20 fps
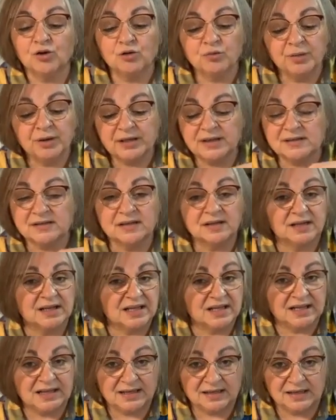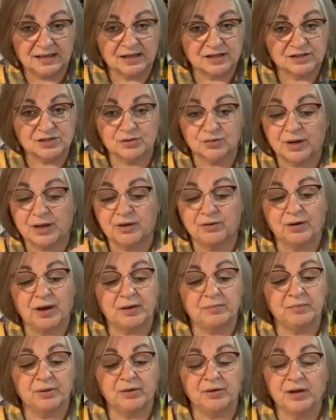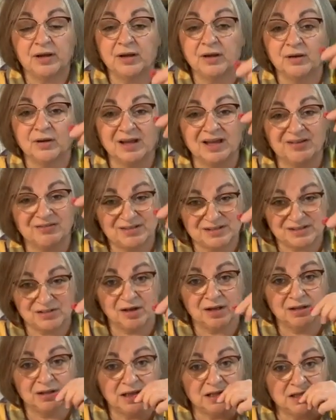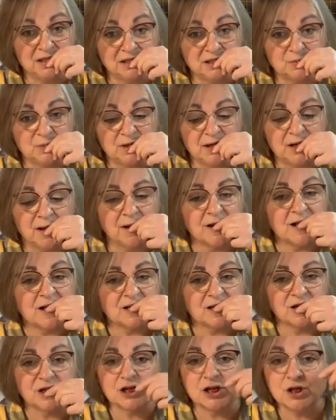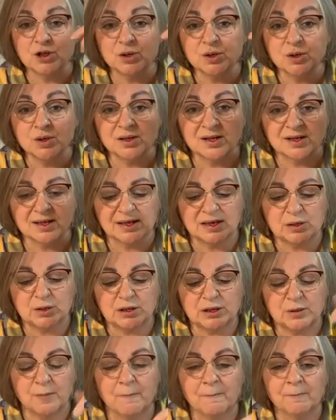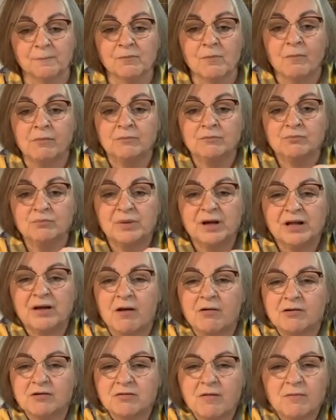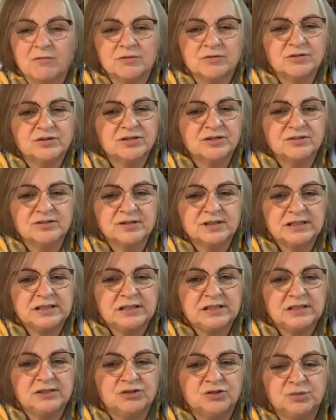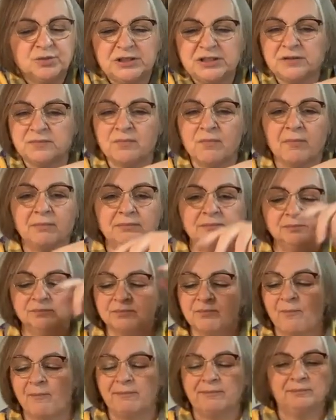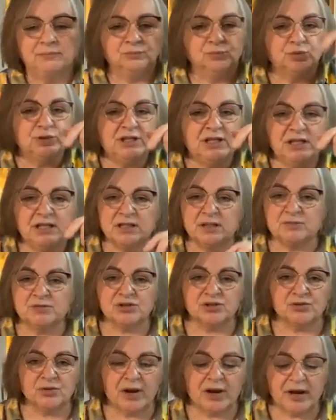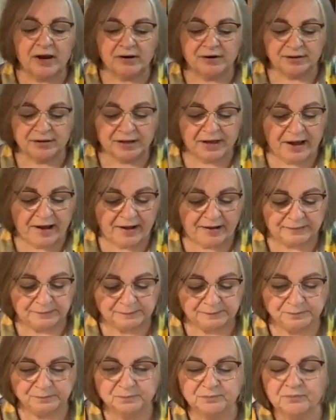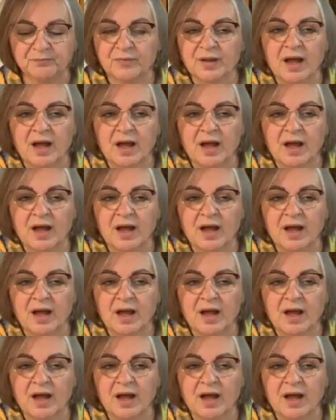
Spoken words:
Nobody is going to eat a straight cranberry if it's not lightly sweetened because they're too sour. But just lightly sweetened. We eat them straight out of the can.